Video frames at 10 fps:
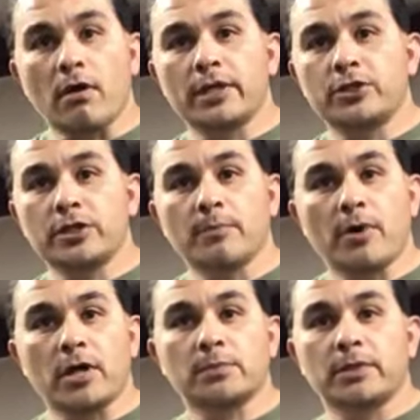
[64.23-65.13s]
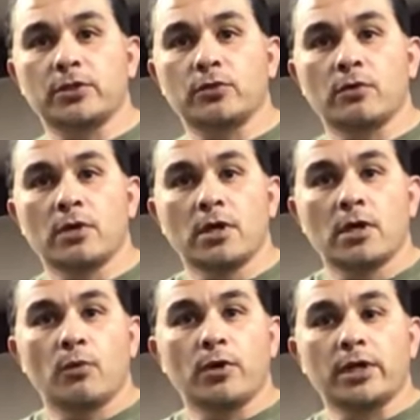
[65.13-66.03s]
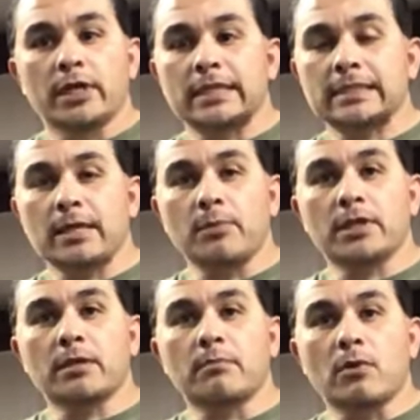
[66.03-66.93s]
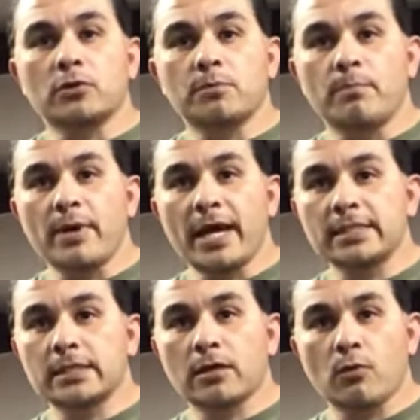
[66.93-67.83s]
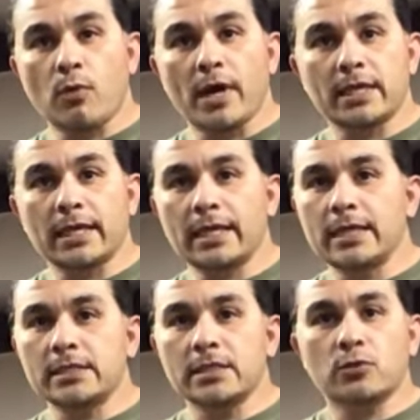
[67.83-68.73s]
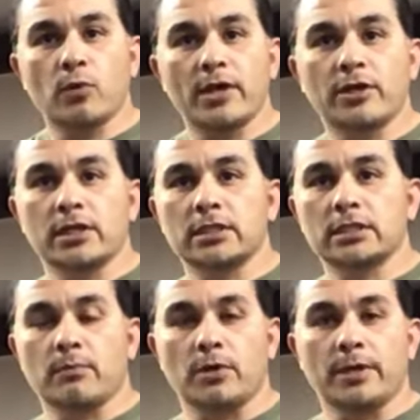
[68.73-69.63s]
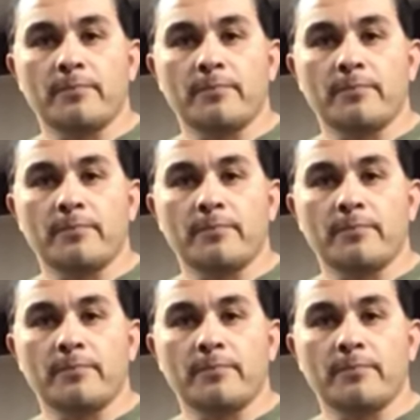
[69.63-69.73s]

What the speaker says: that you can possibly do. We're going to assemble it the most basic way, the easiest way you can assemble it,